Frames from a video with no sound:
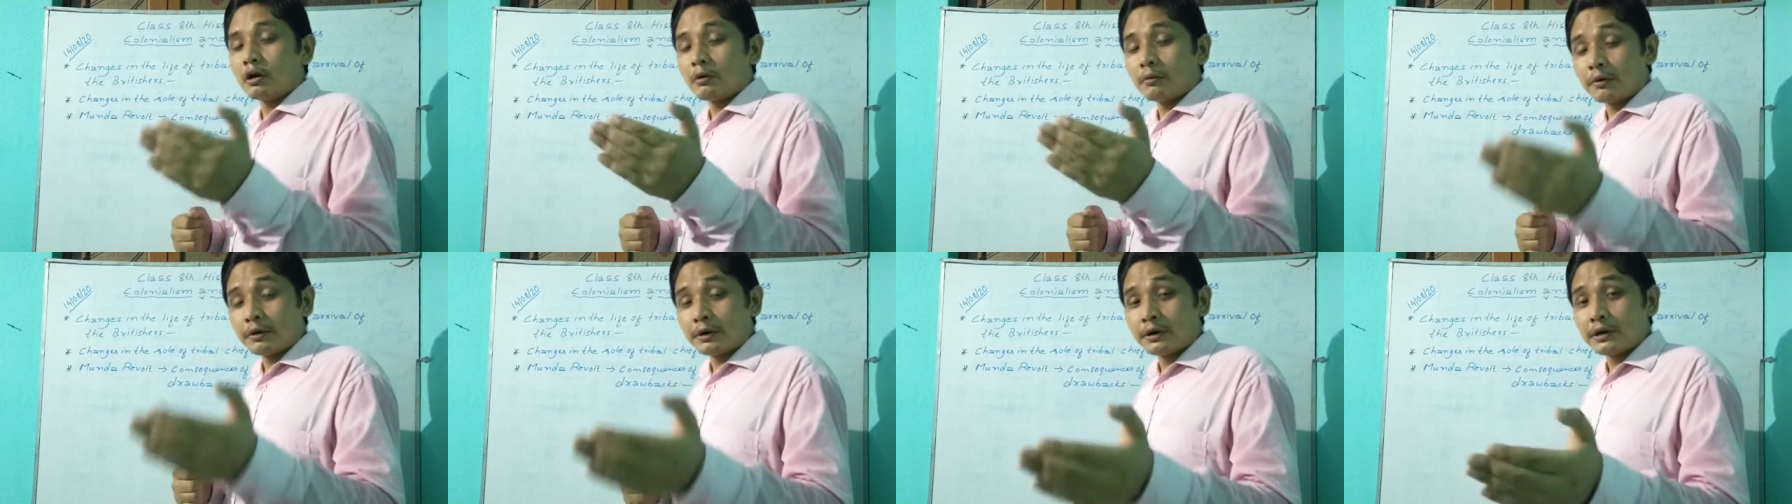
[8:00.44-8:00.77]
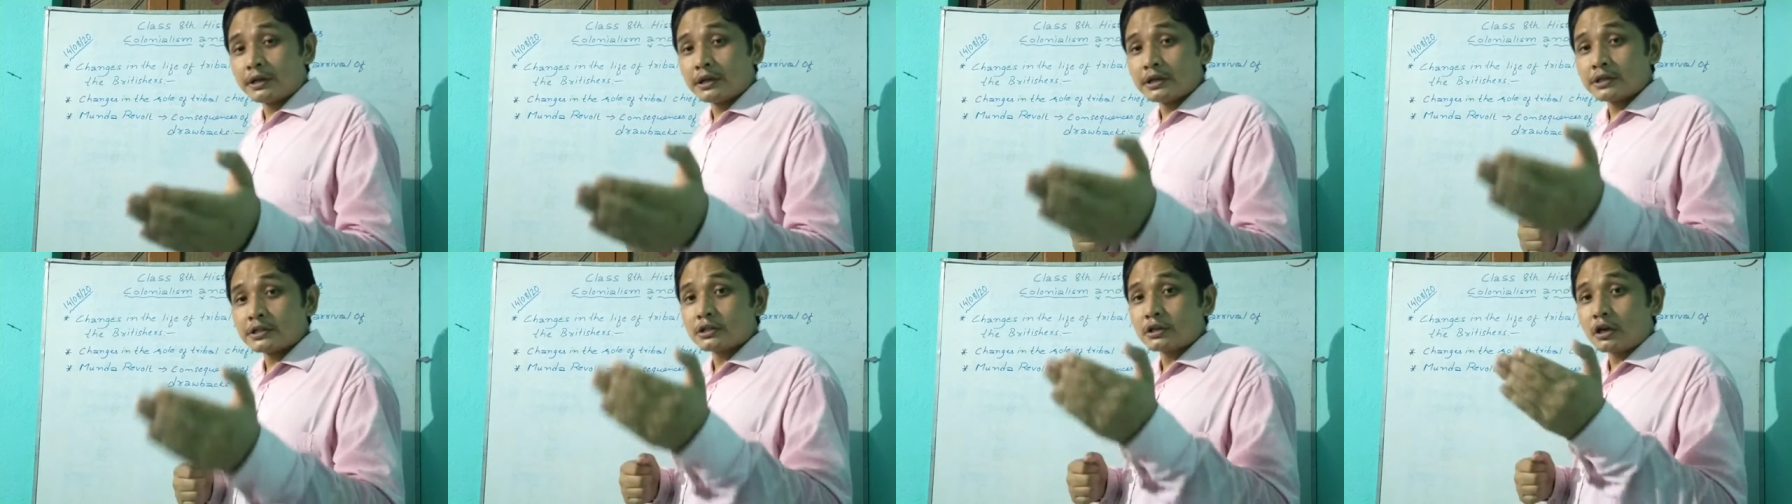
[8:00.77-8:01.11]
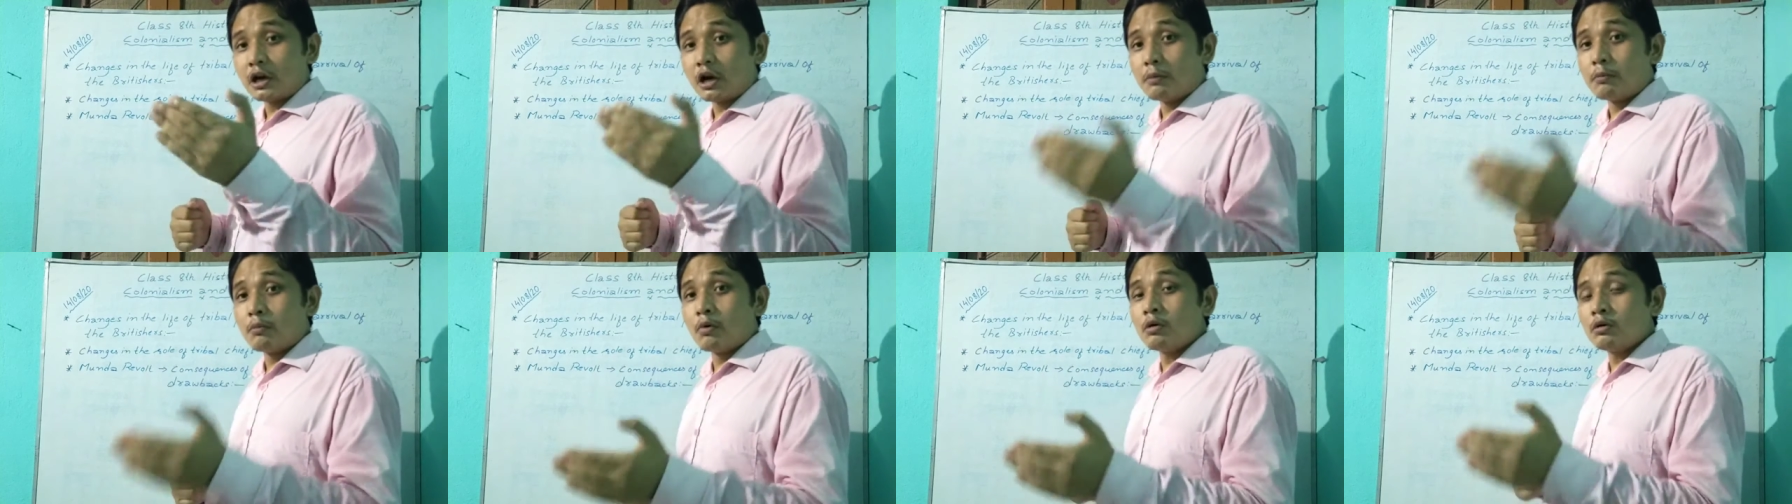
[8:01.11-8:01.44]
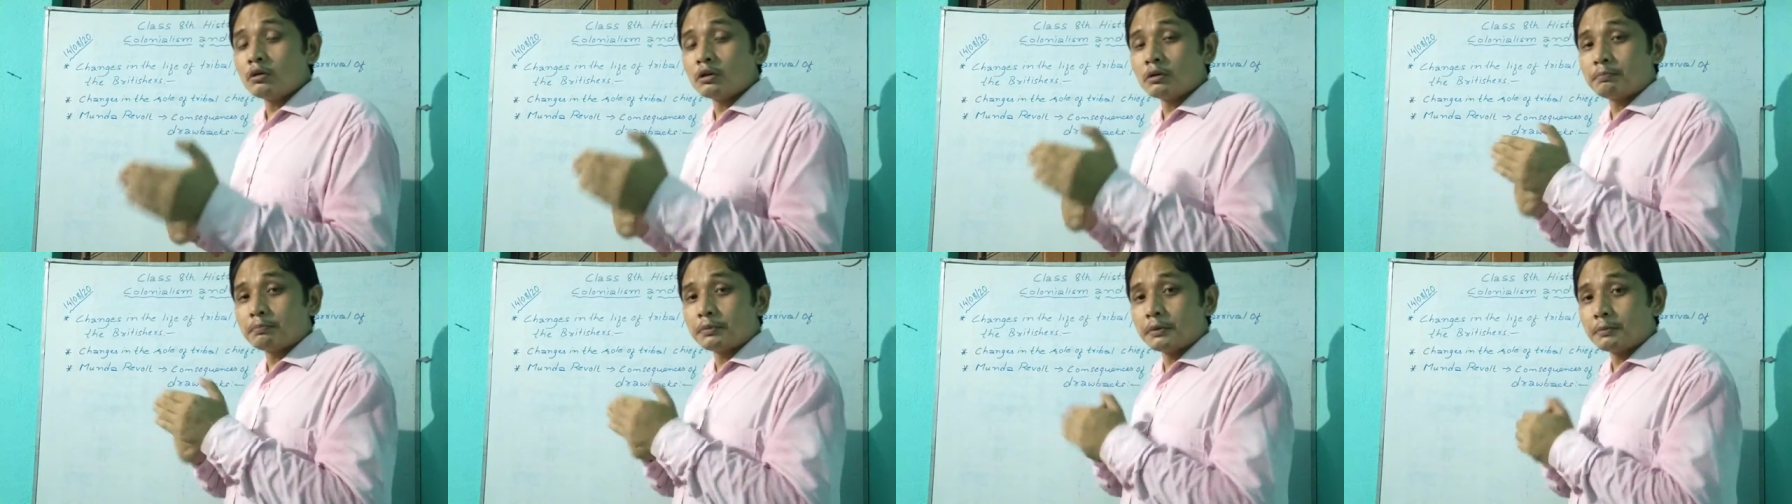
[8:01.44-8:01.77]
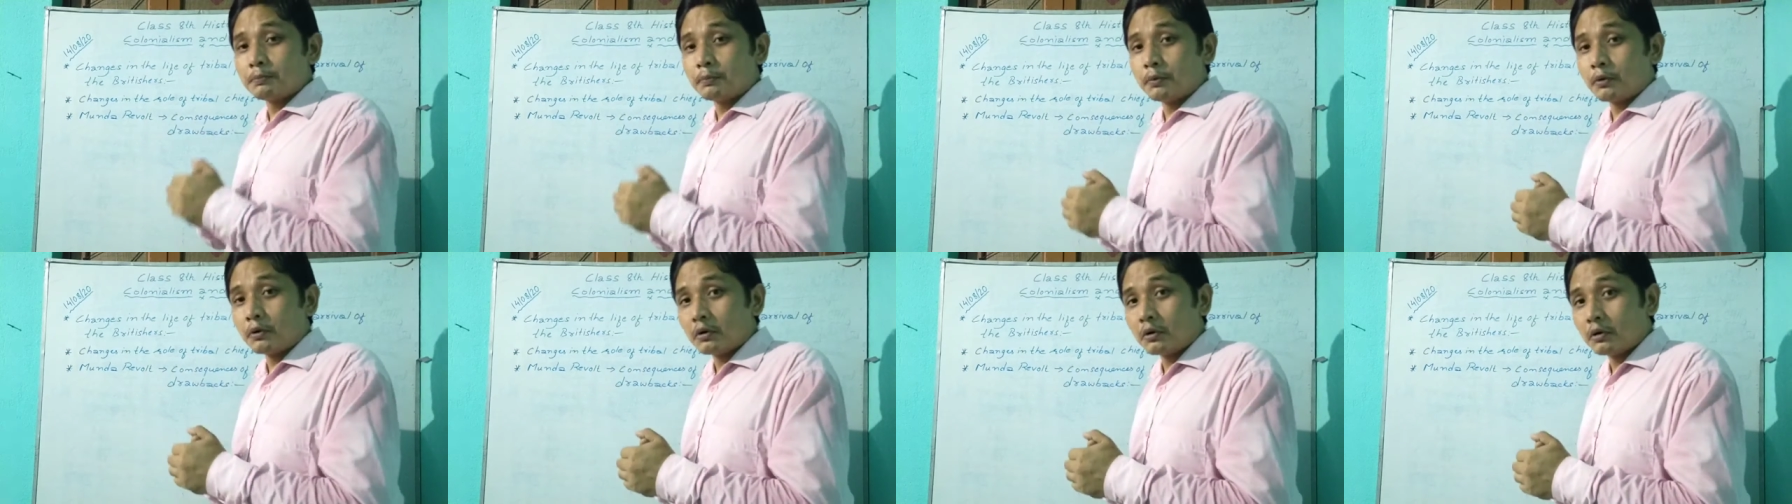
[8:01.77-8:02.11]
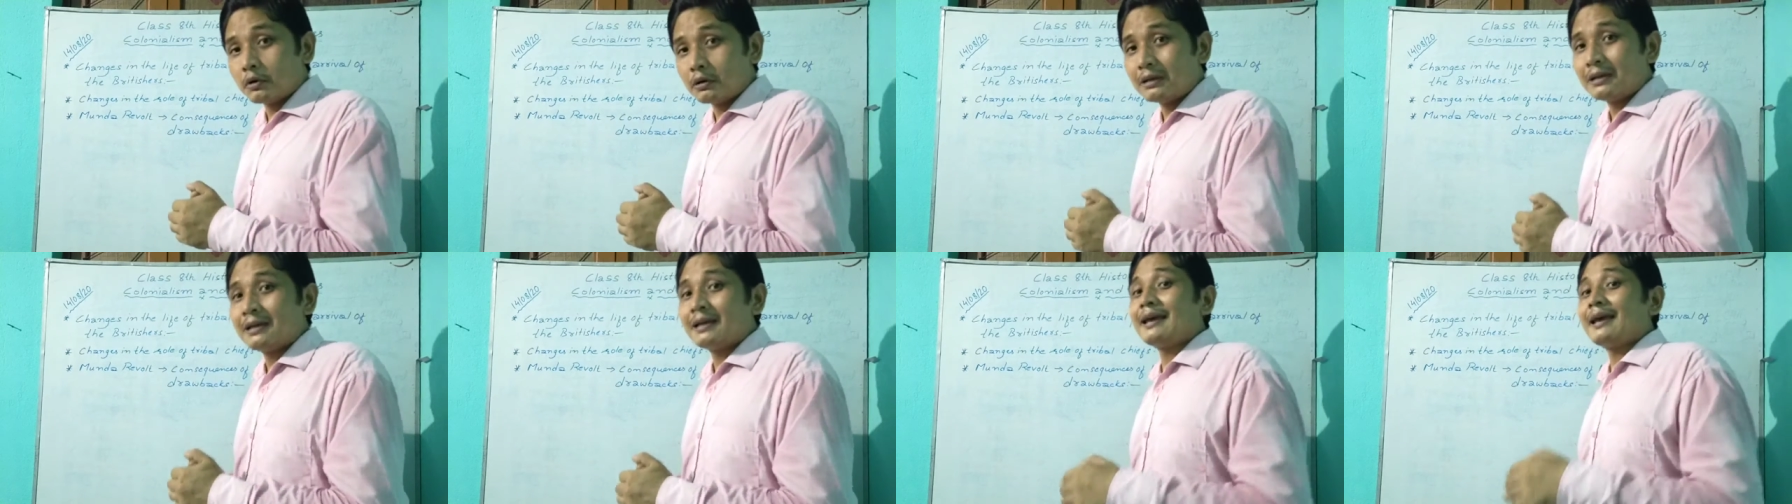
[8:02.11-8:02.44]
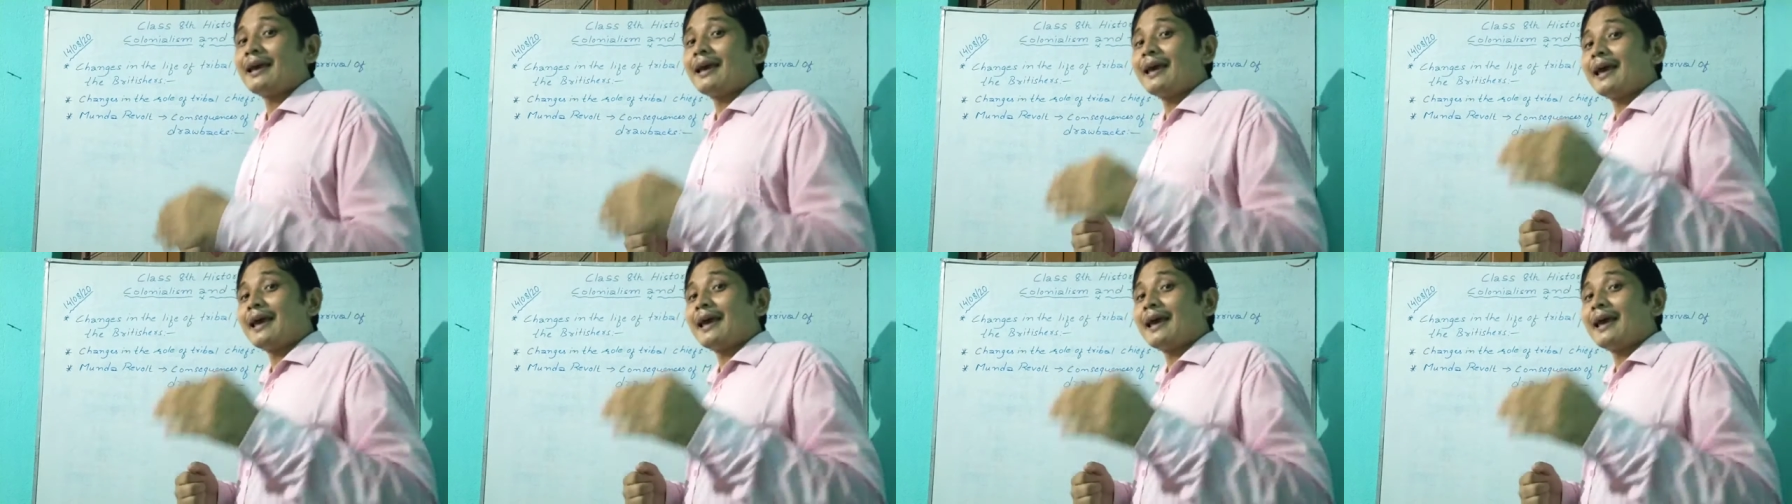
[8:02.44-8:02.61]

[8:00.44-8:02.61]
awareness among the people,